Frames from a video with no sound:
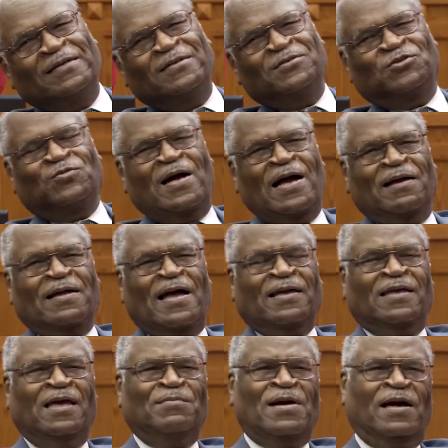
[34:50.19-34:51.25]
So I
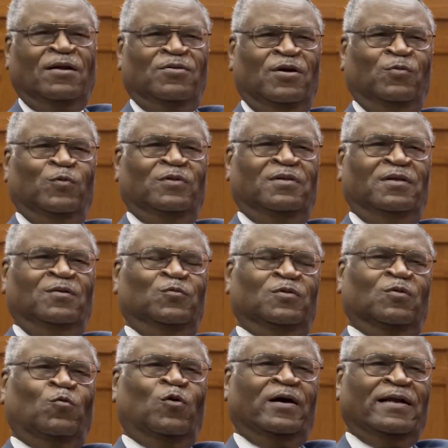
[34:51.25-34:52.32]
came out of there with the
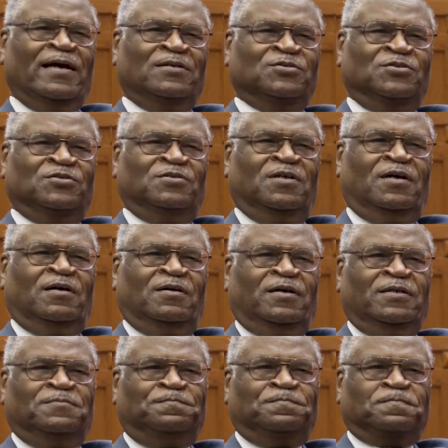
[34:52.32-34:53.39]
White House's
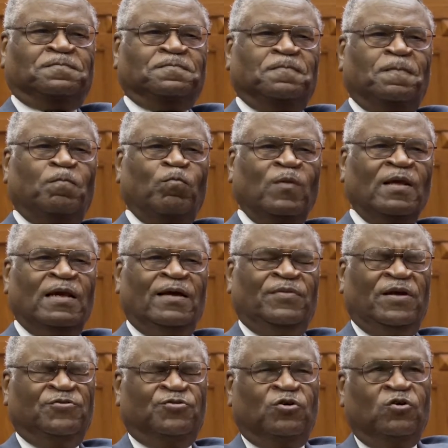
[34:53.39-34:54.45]
nod, and
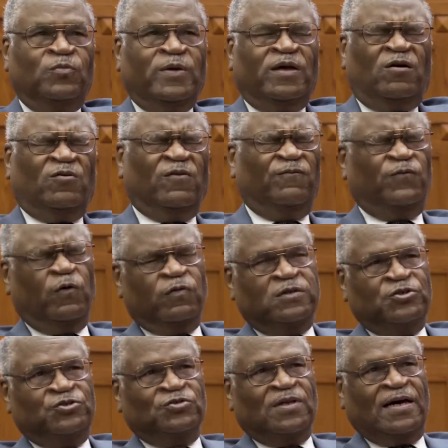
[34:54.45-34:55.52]
they told me on the 4th
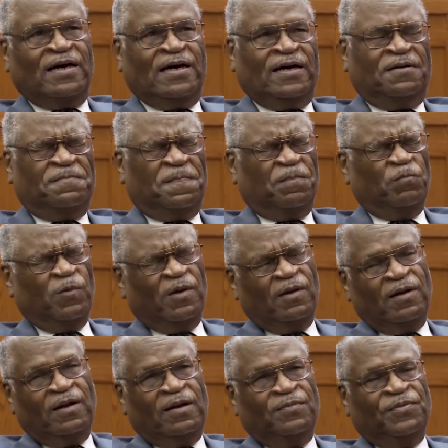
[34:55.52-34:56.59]
of July
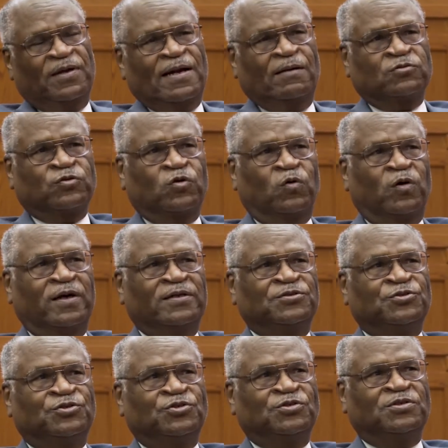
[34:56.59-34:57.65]
that I was
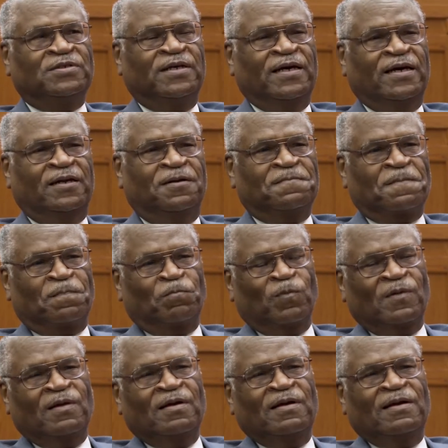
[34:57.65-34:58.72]
going to get it.
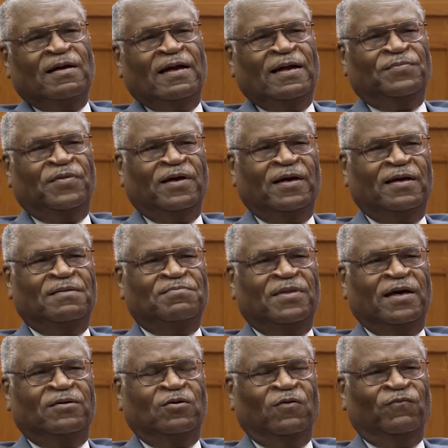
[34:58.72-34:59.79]
And then
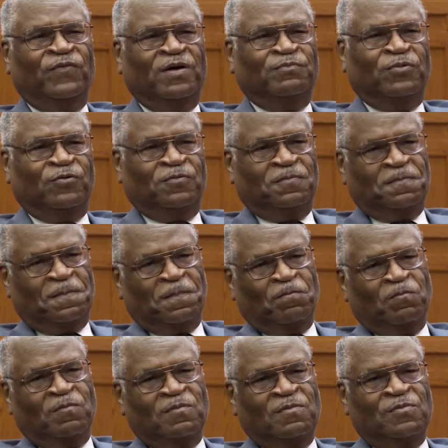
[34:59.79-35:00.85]
that November,
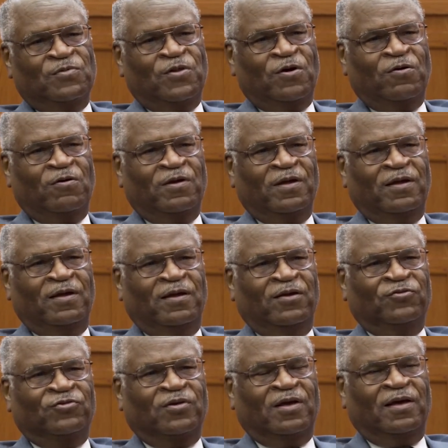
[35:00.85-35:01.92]
there
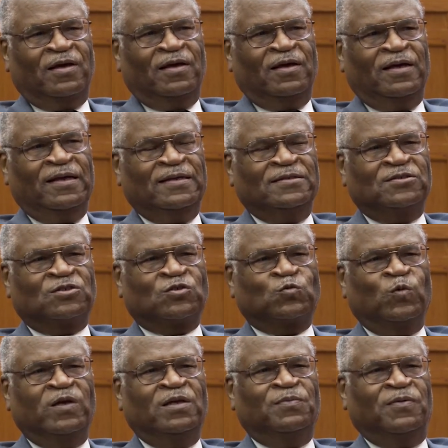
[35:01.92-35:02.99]
is a
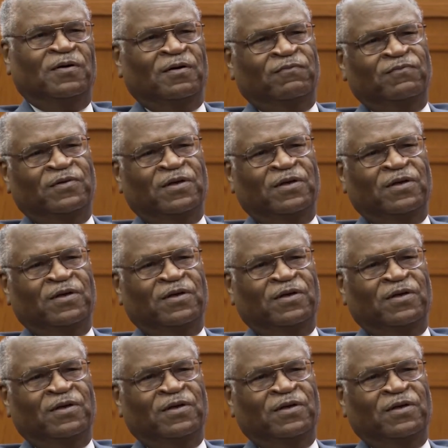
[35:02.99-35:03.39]
sweep of